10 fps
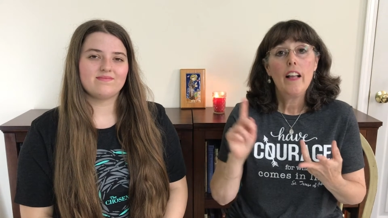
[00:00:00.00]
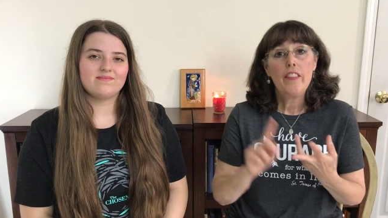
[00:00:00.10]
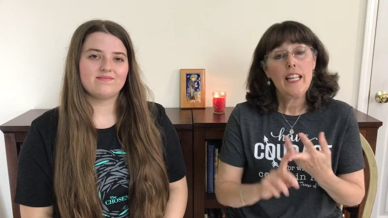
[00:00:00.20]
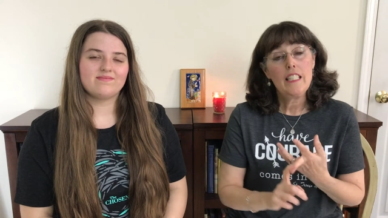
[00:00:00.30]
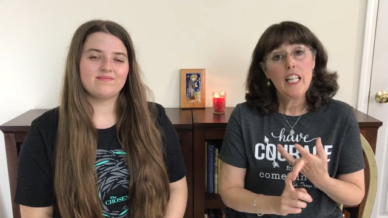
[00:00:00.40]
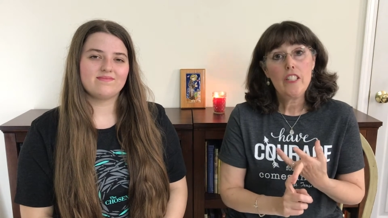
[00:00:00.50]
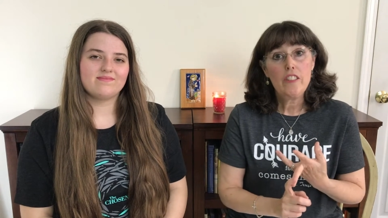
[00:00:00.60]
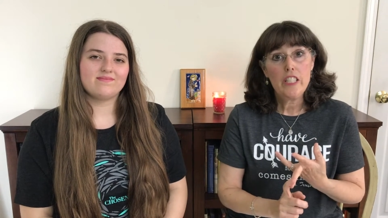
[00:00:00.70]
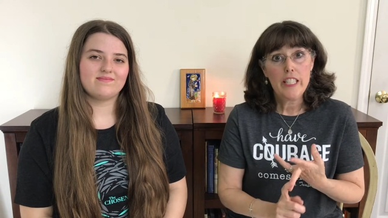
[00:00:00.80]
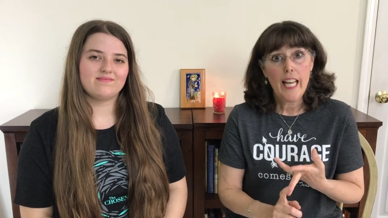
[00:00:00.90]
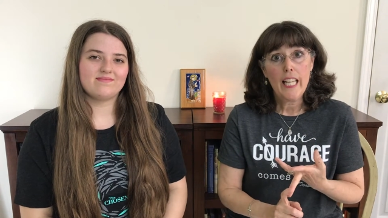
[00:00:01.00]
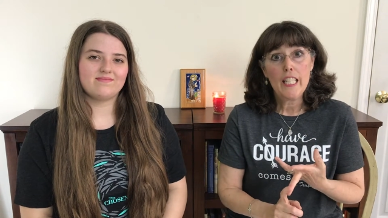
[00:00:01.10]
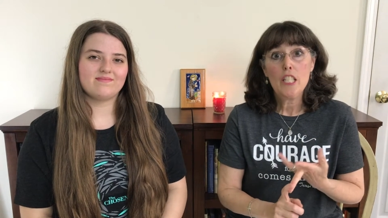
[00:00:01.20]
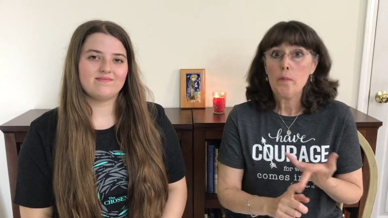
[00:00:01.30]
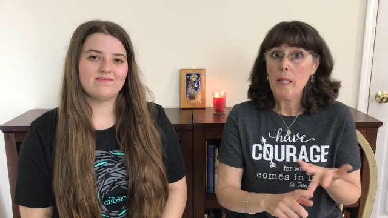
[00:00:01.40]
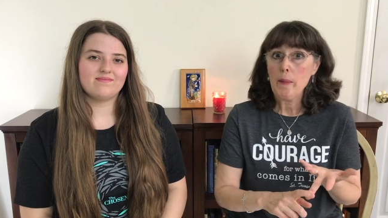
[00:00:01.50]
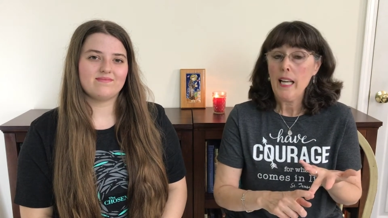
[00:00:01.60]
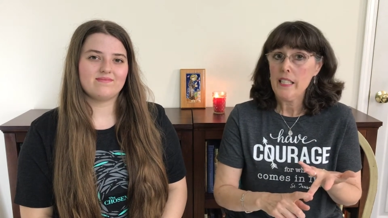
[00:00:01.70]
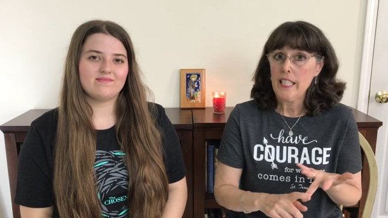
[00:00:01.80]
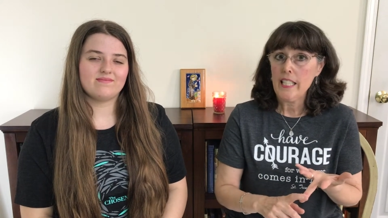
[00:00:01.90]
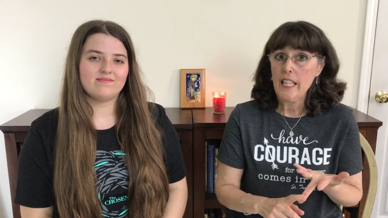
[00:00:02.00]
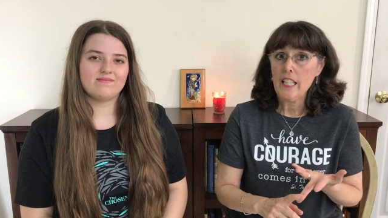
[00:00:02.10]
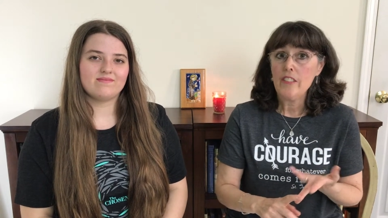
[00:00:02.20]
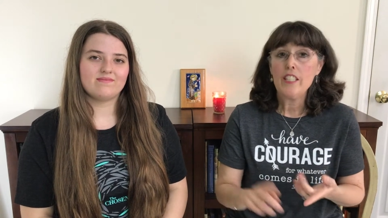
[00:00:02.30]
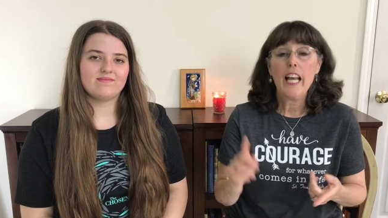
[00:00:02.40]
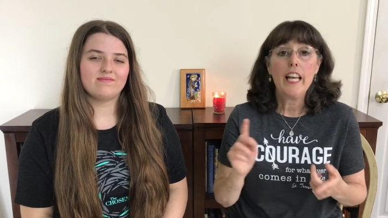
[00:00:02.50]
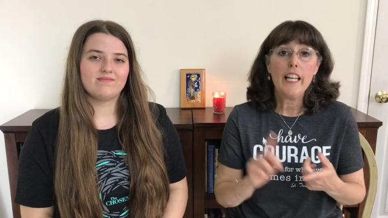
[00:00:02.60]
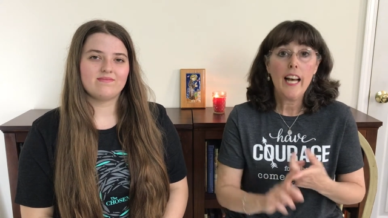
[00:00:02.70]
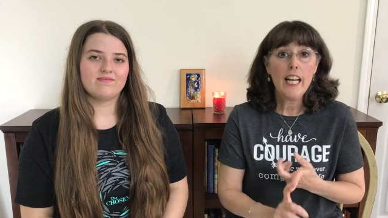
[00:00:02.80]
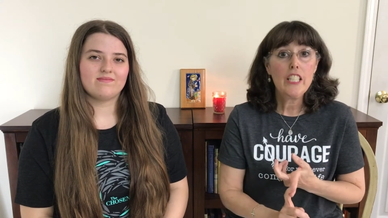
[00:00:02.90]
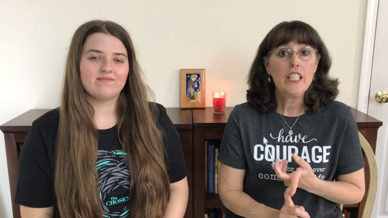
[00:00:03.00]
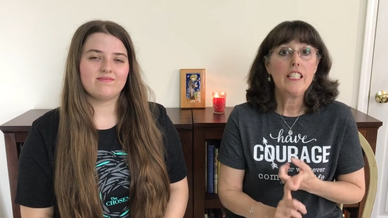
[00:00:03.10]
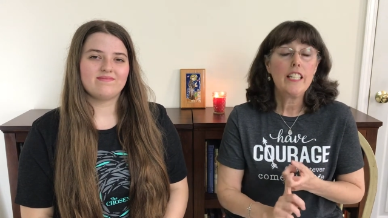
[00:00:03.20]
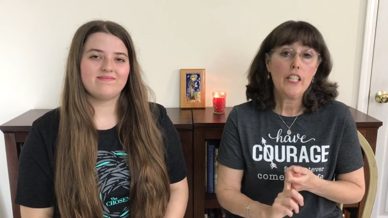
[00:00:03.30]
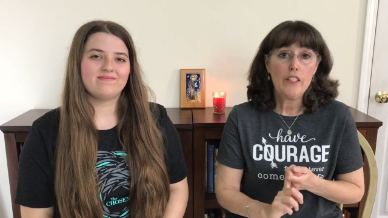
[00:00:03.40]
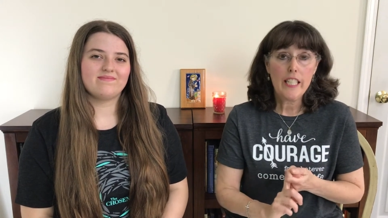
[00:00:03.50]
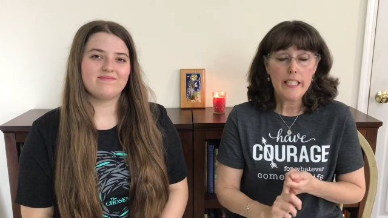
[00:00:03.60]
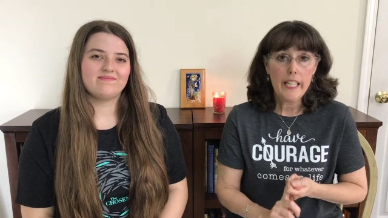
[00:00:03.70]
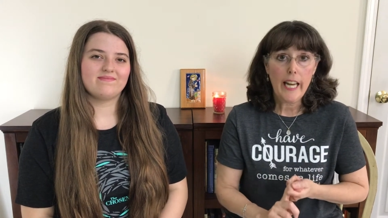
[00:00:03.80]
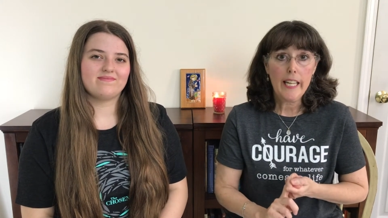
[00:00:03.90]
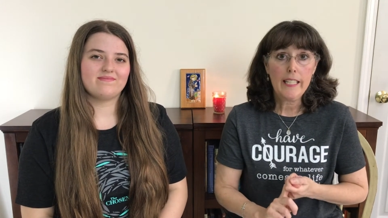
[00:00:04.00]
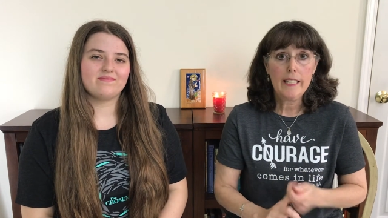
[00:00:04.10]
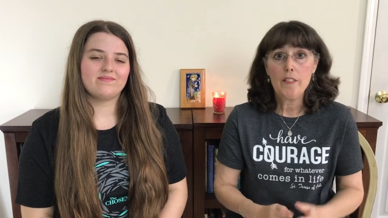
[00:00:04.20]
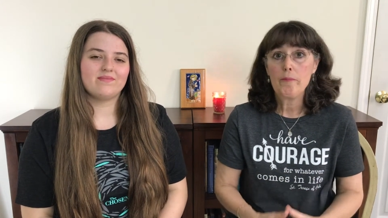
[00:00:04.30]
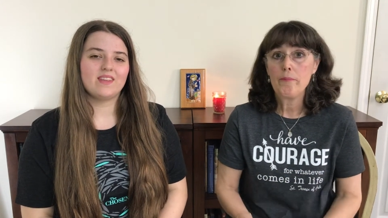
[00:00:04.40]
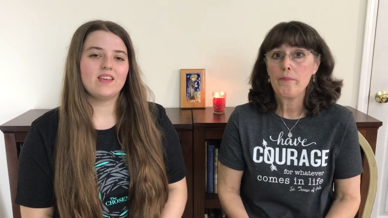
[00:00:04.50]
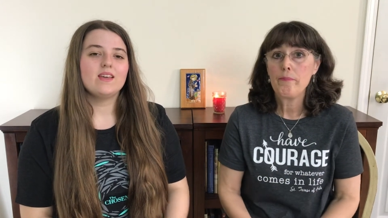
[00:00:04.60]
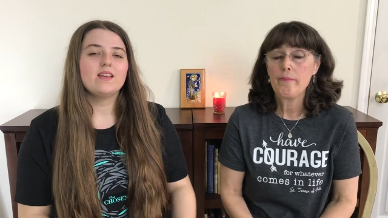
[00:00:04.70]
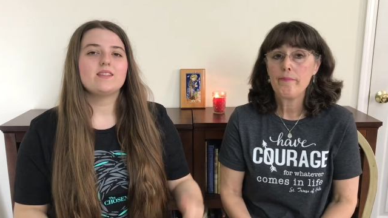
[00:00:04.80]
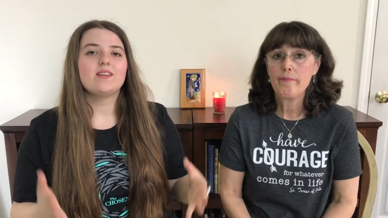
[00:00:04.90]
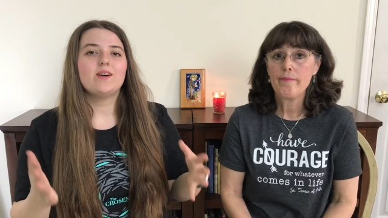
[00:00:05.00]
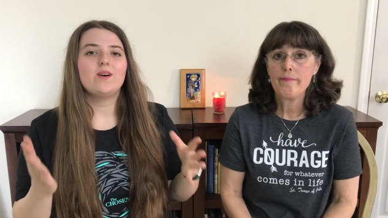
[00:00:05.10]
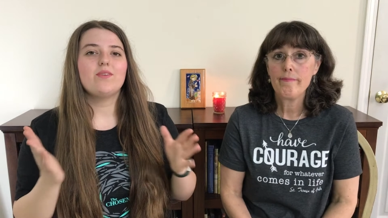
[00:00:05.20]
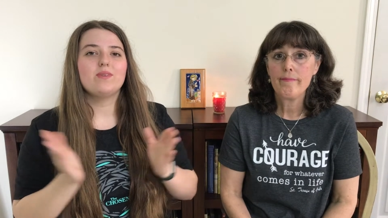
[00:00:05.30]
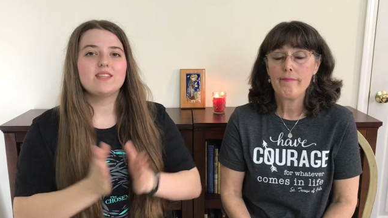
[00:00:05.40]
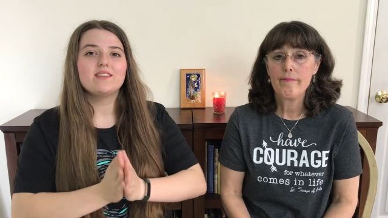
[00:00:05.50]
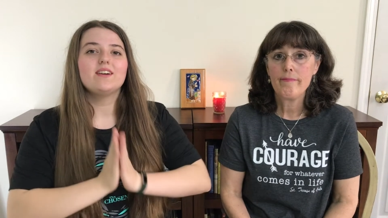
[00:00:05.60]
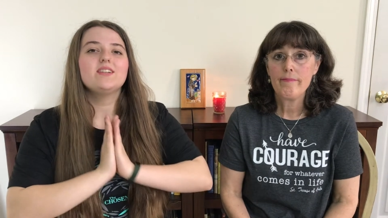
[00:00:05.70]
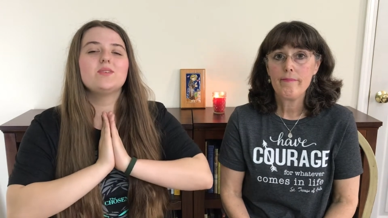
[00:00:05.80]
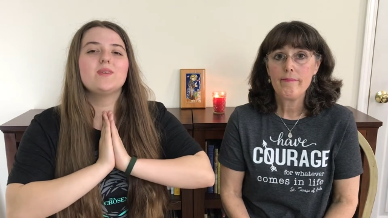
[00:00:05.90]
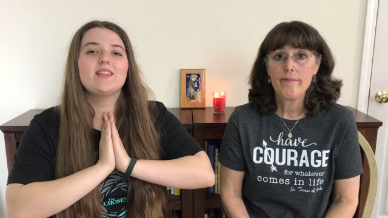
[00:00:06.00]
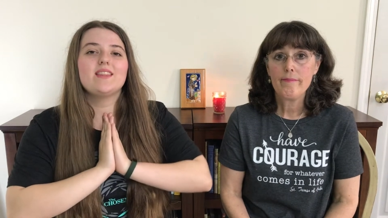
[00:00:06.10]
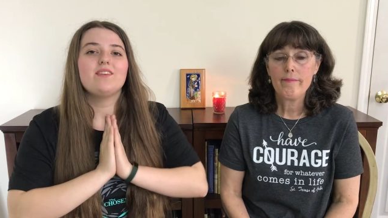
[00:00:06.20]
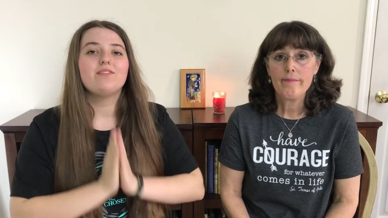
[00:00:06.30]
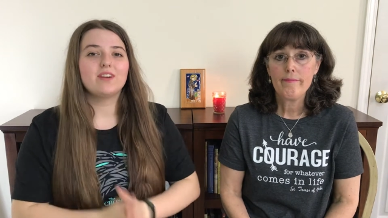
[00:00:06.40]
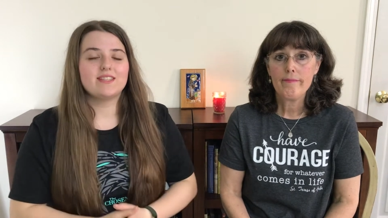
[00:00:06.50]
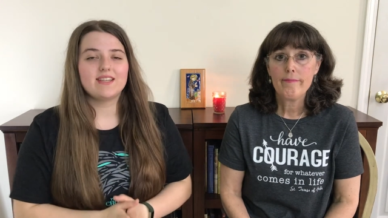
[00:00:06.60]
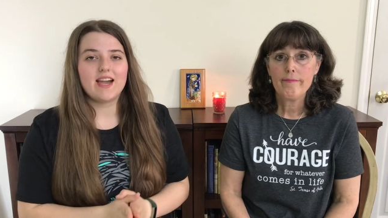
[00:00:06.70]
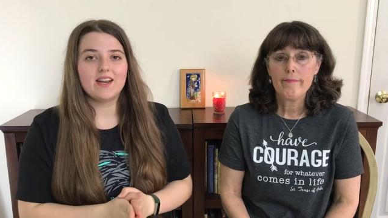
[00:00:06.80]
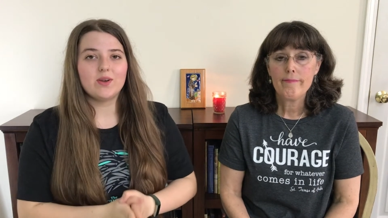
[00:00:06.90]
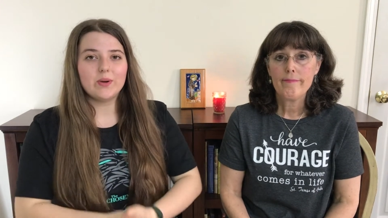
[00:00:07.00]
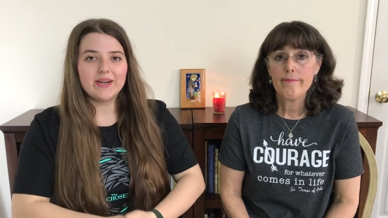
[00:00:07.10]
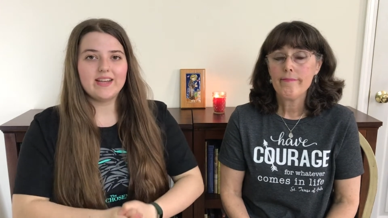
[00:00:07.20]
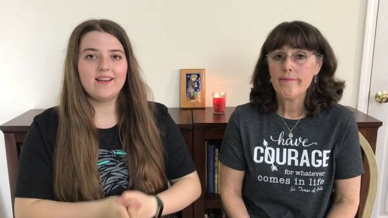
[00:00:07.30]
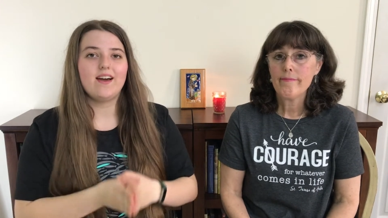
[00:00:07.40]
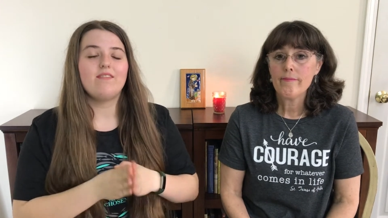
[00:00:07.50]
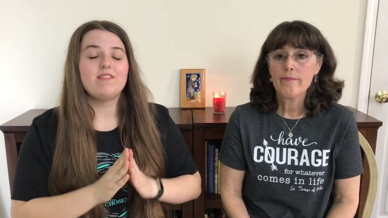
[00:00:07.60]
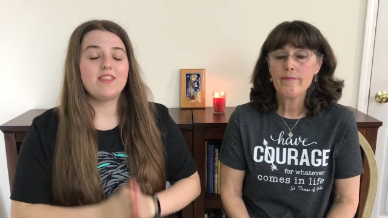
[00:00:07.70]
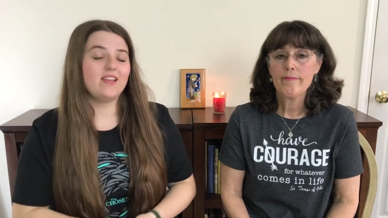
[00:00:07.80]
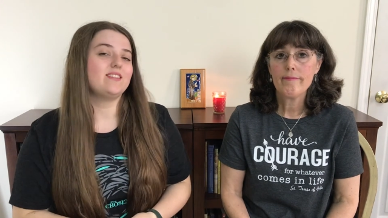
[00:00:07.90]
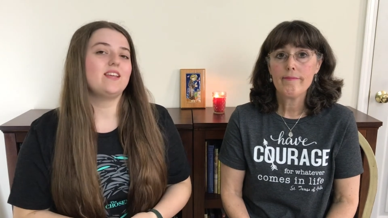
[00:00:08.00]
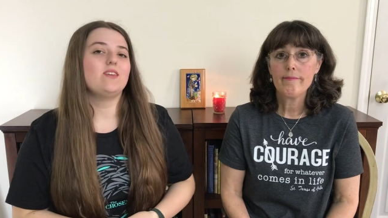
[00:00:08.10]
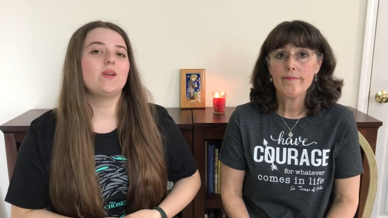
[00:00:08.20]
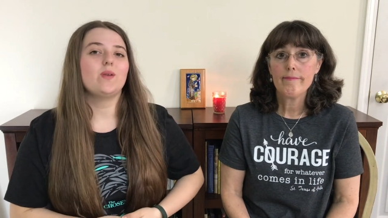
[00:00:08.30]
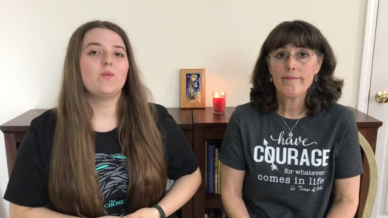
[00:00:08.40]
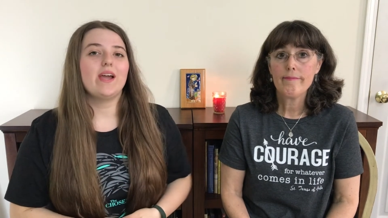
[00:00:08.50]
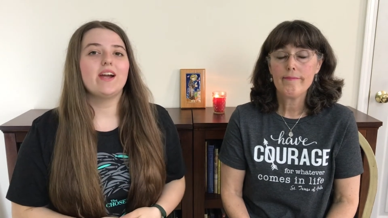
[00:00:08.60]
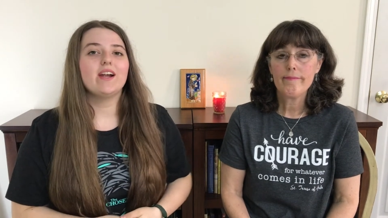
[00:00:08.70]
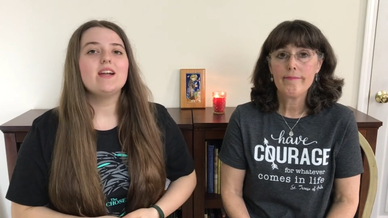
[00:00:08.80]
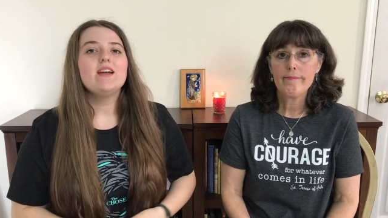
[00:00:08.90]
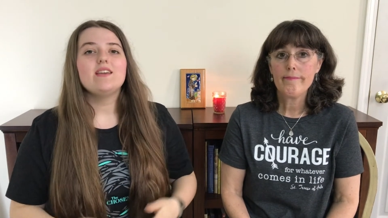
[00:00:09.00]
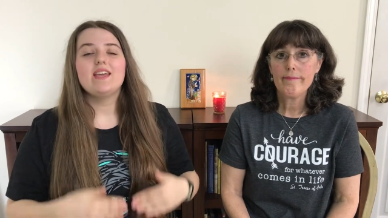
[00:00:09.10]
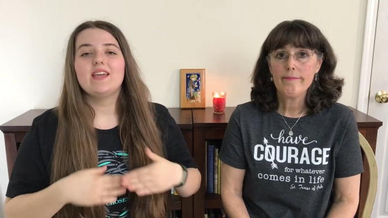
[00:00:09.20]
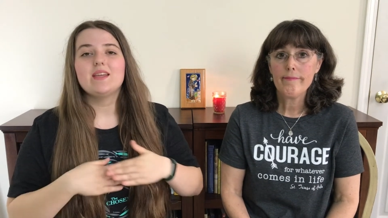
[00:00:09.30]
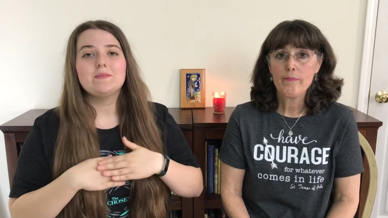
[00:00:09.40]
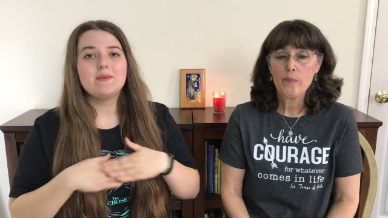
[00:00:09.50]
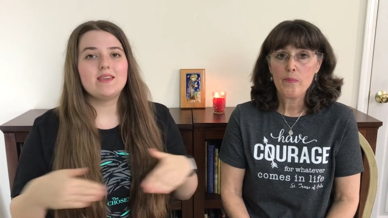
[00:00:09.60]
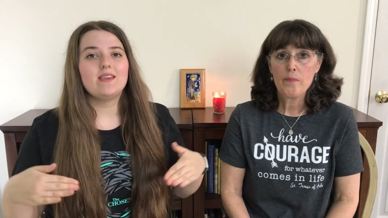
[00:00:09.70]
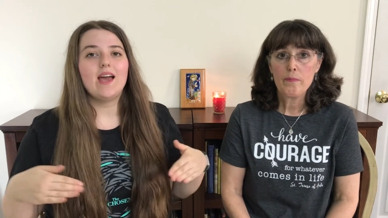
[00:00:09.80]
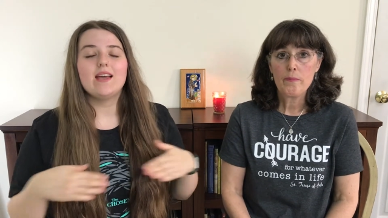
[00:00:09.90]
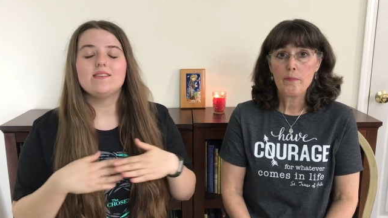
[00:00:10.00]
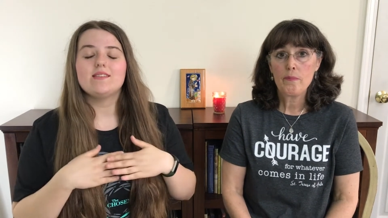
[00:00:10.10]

Speaker 1: things that you send maybe as a gift, and actions that you can take.
Speaker 2: So, if we start with the first category of things that you can wear, it can be as